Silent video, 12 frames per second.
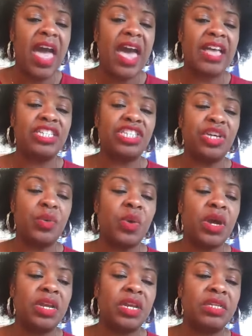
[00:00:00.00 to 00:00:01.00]
as she
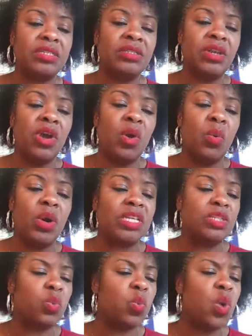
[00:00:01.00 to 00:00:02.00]
wanted
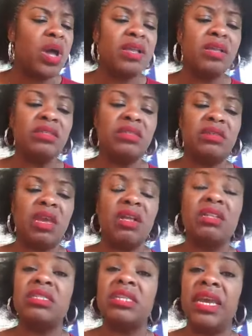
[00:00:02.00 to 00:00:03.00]
was one
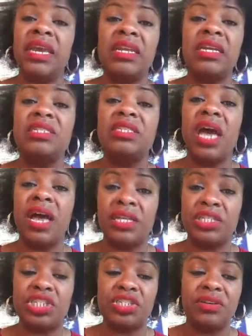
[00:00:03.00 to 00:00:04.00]
single tingly
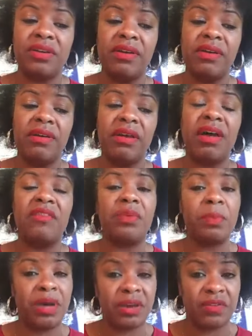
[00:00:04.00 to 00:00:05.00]
touch of a
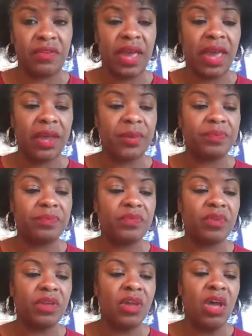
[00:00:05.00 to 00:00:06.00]
butterfly.
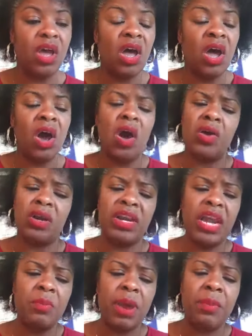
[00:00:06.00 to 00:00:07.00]
On a
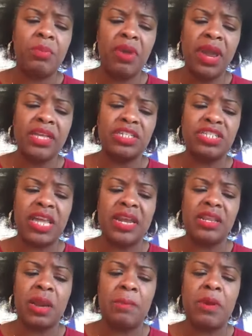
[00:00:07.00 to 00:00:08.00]
nearby branch
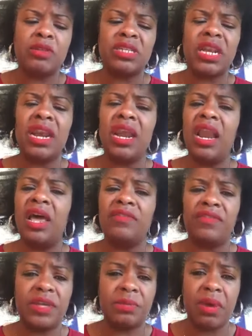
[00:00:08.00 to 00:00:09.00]
sat a most
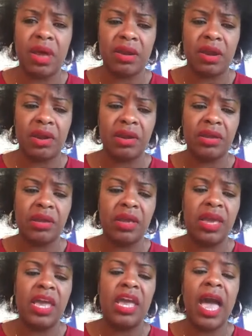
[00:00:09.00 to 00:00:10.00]
lovely monarch.
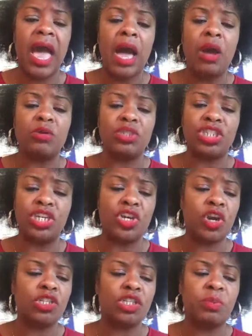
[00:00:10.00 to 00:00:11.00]
How she
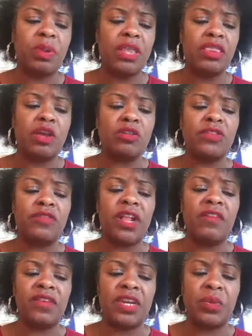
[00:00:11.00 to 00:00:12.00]
yearned to pet those
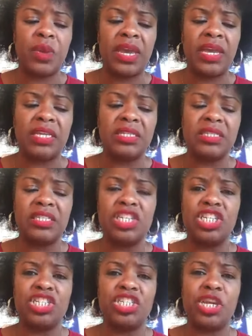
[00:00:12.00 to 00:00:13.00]
velvety wings.
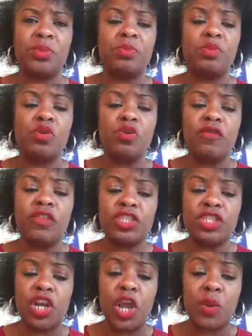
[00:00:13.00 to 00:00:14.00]
She moved
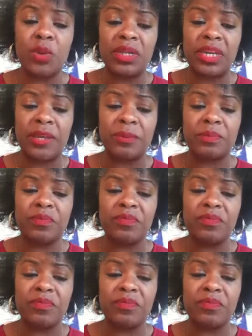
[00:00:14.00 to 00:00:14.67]
slowly.